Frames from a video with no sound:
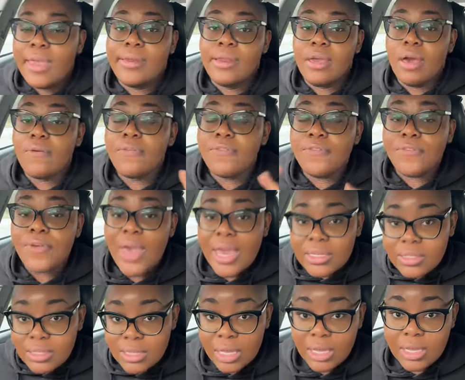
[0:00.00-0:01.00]
can
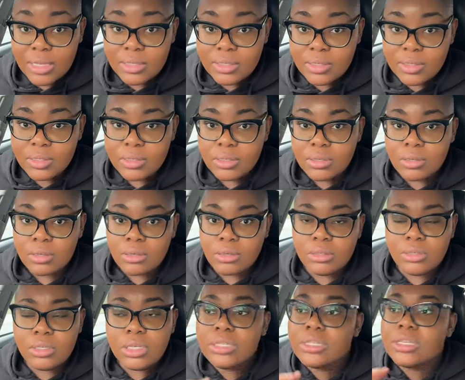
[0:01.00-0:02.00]
affect us.
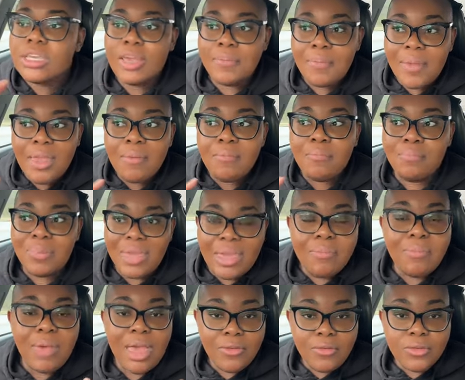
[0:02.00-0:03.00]
Just keeping
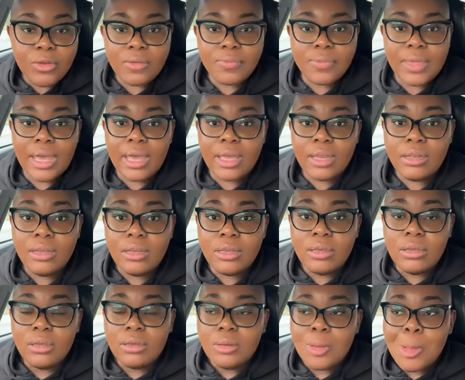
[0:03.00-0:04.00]
being mindful of that.
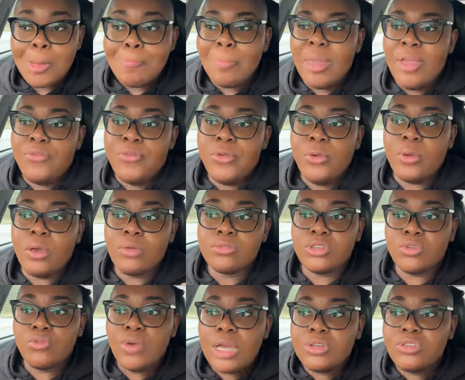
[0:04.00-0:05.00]
If you
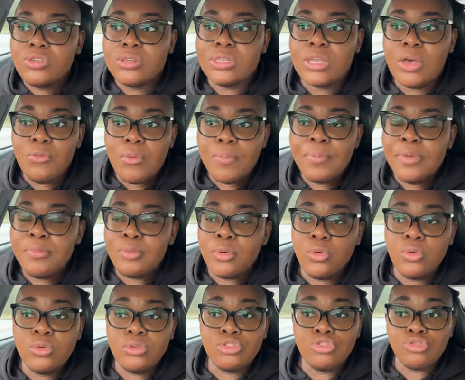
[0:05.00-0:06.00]
surround yourself with
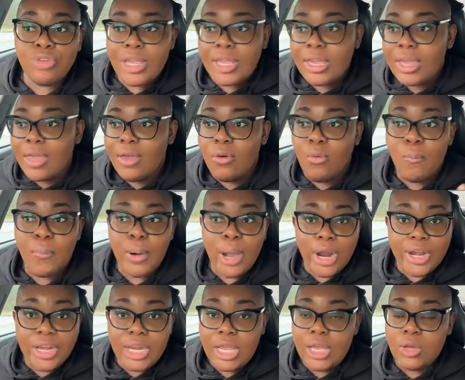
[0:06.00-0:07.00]
people who drink and who
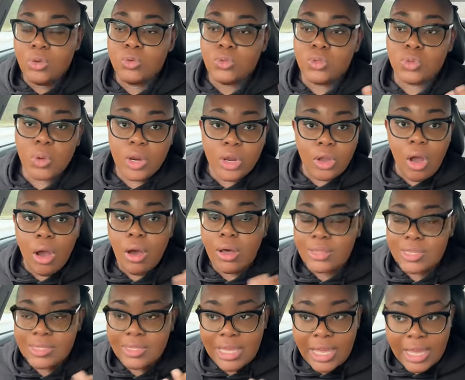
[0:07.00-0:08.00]
party and who twerk
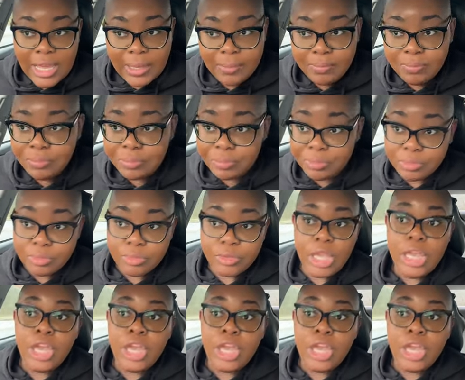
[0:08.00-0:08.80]
all the time,